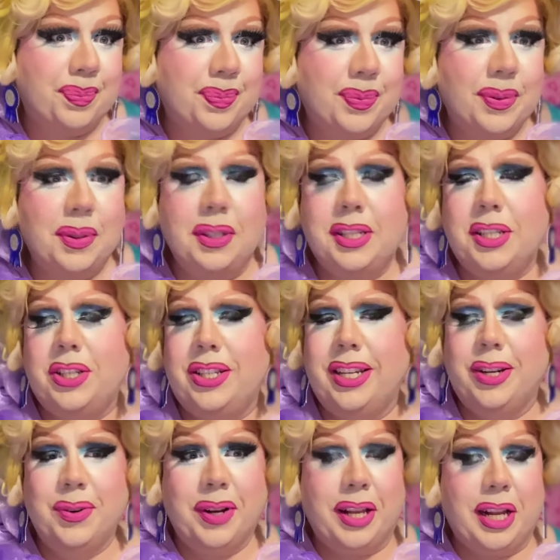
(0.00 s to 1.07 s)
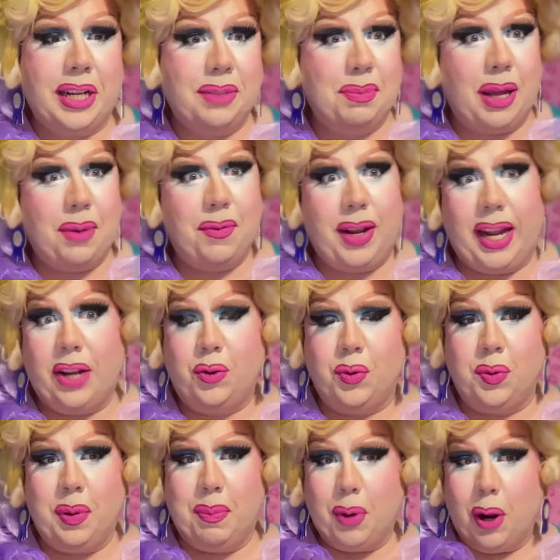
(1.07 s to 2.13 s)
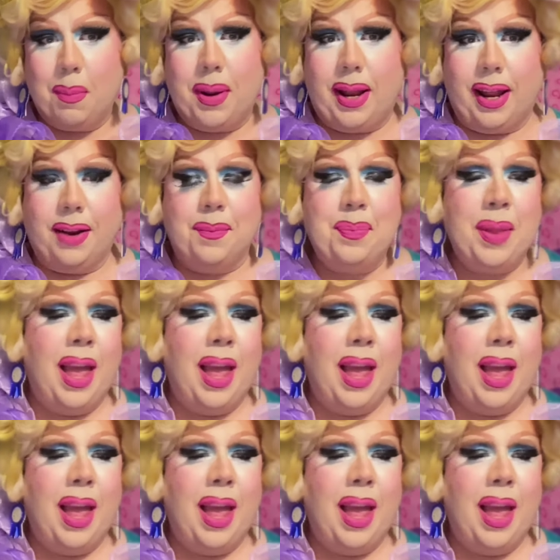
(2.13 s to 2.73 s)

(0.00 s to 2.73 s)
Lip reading: Just didn't realize my vacation was to be permanent.